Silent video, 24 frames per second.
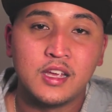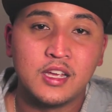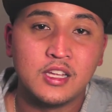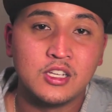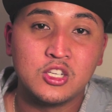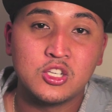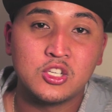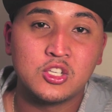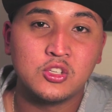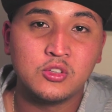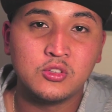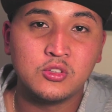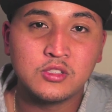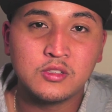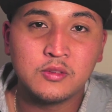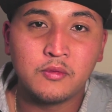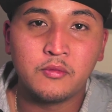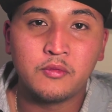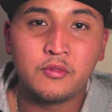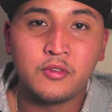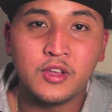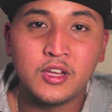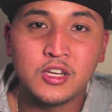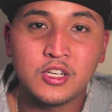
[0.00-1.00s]
just shoot some
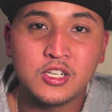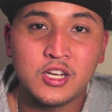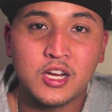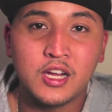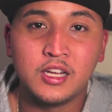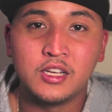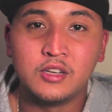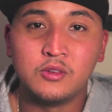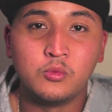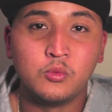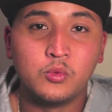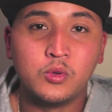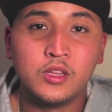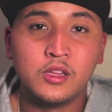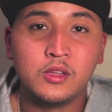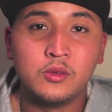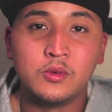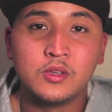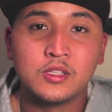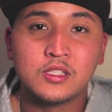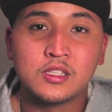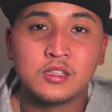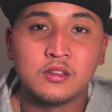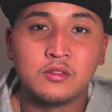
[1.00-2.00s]
fish. I really
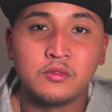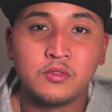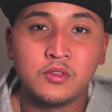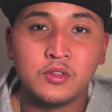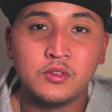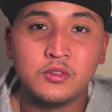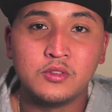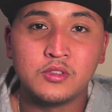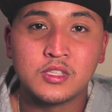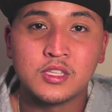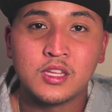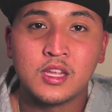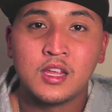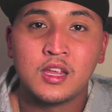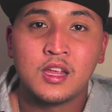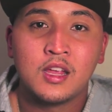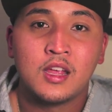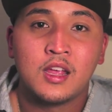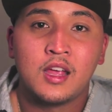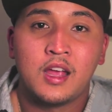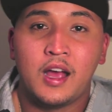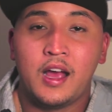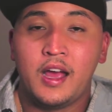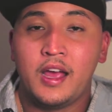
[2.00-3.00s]
was confused.
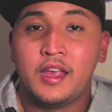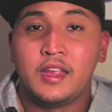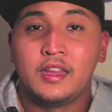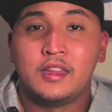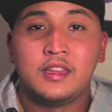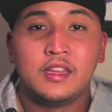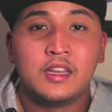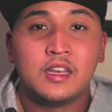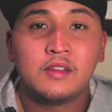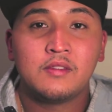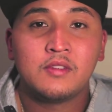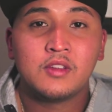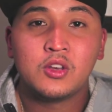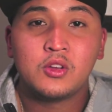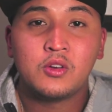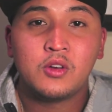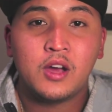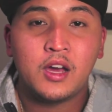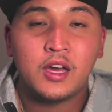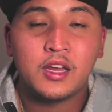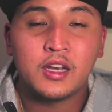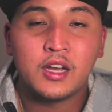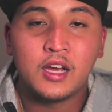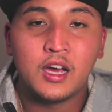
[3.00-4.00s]
I didn't even know
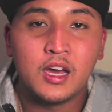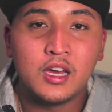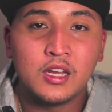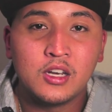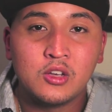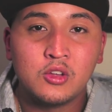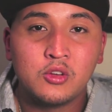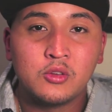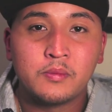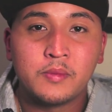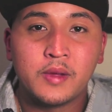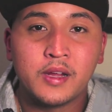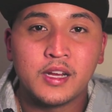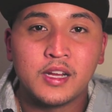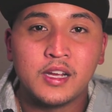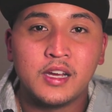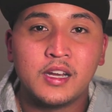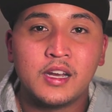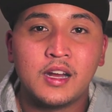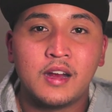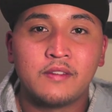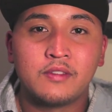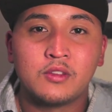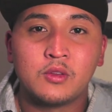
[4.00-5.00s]
how to unload my gun
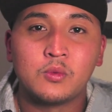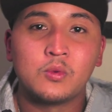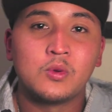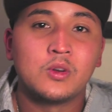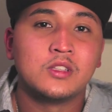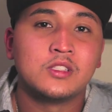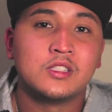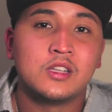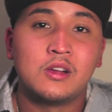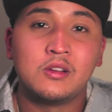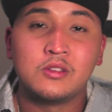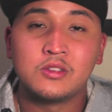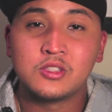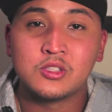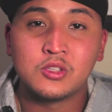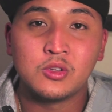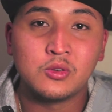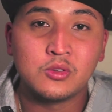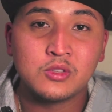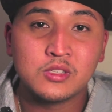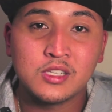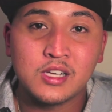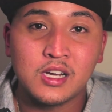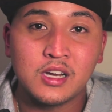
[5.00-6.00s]
afterwards. I was so
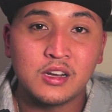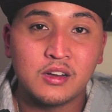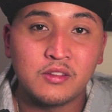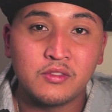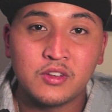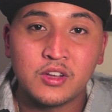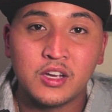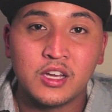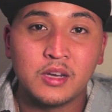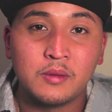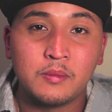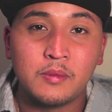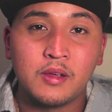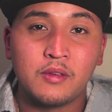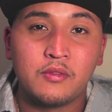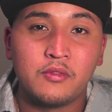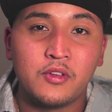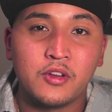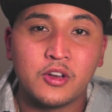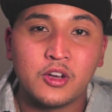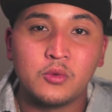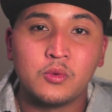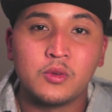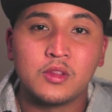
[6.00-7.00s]
scared of cutting my
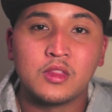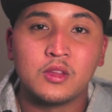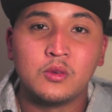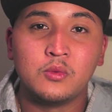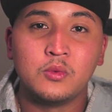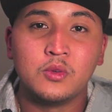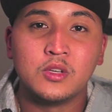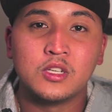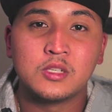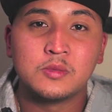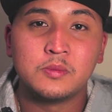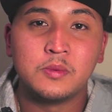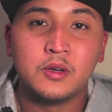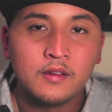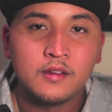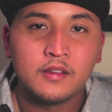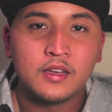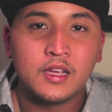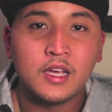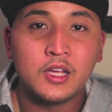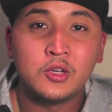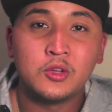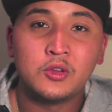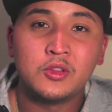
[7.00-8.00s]
finger with the wishbone.
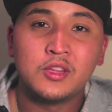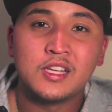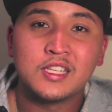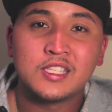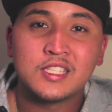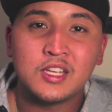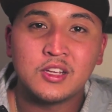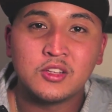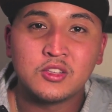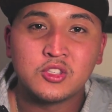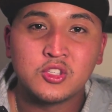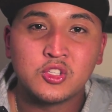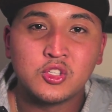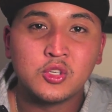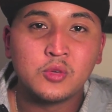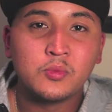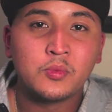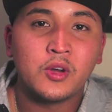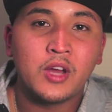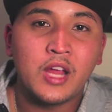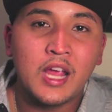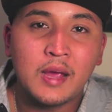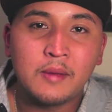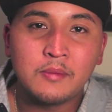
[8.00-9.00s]
Now, I know that sounds
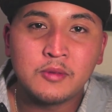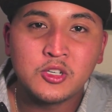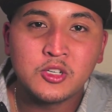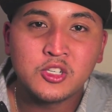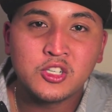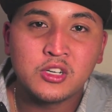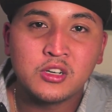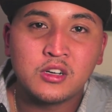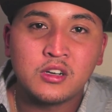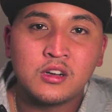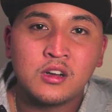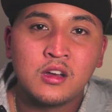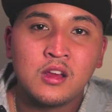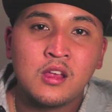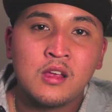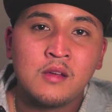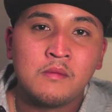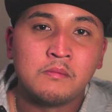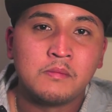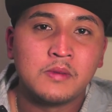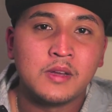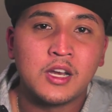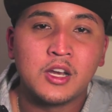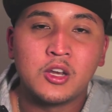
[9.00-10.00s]
super amateur,
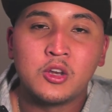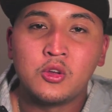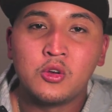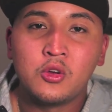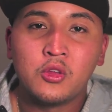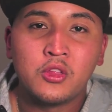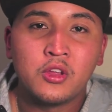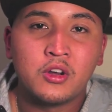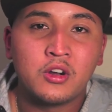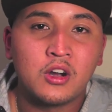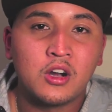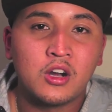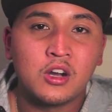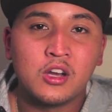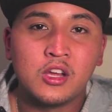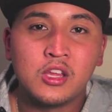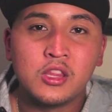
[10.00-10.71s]
but I know there are